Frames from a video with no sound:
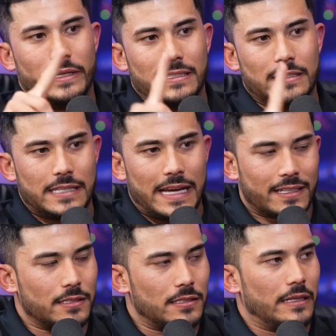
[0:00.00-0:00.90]
We did
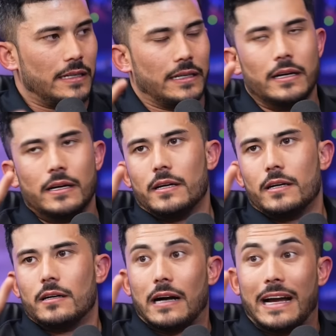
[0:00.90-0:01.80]
texting.
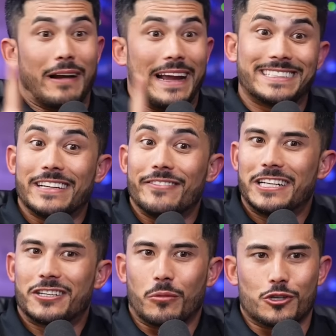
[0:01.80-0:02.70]
I ran
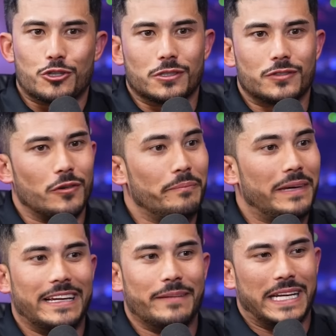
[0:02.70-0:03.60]
TV commercials for
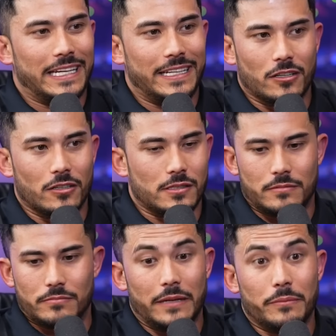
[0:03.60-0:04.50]
many, many years
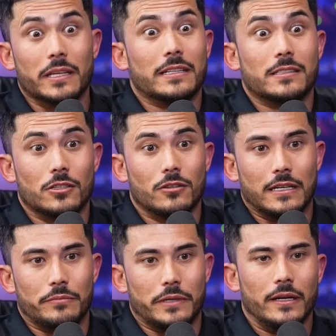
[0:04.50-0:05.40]
and made millions doing
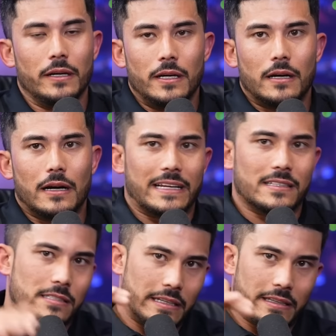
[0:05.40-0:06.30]
it, but I could see